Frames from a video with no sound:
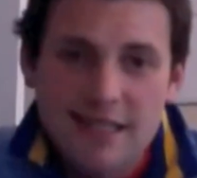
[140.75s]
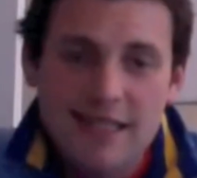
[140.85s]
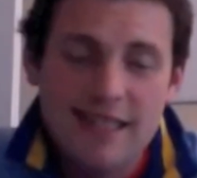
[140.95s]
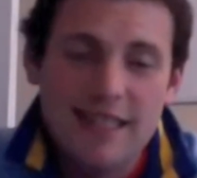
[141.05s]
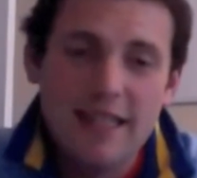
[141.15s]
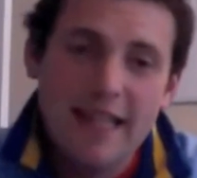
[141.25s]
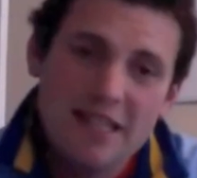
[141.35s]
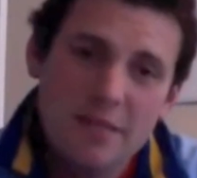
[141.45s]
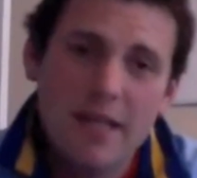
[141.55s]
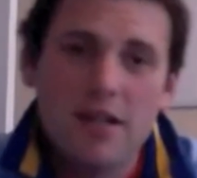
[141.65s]

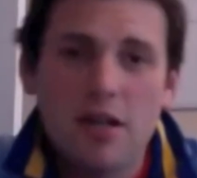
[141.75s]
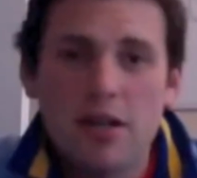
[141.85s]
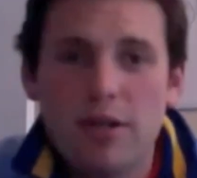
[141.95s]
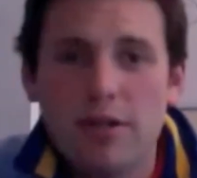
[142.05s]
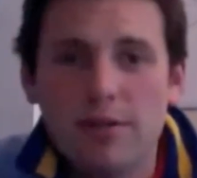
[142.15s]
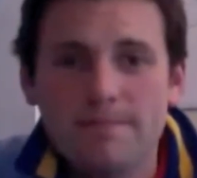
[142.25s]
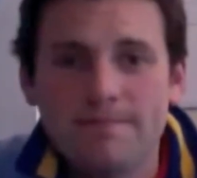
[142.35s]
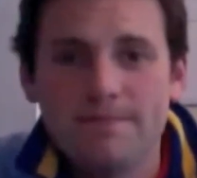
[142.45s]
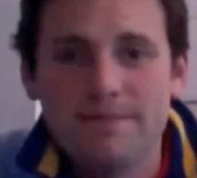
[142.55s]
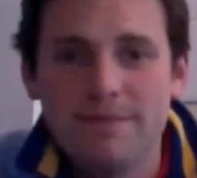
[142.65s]
That's about all
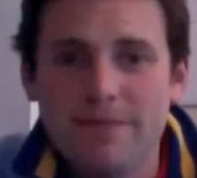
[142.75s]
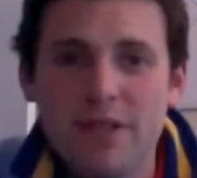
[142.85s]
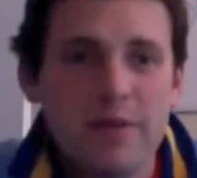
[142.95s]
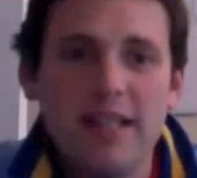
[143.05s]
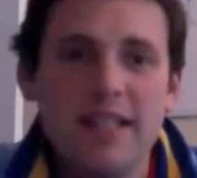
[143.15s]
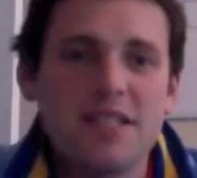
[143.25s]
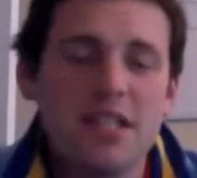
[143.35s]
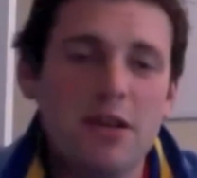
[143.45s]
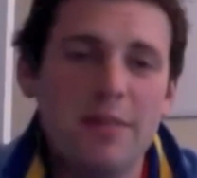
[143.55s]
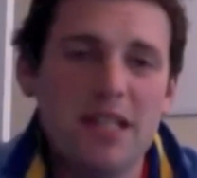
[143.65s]
there really is to
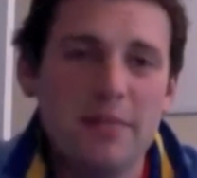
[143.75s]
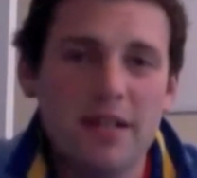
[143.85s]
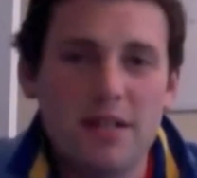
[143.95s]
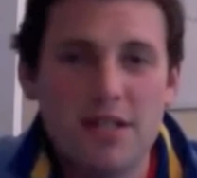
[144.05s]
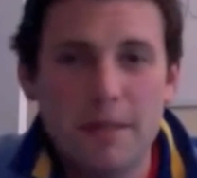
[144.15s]
know about the Mariners.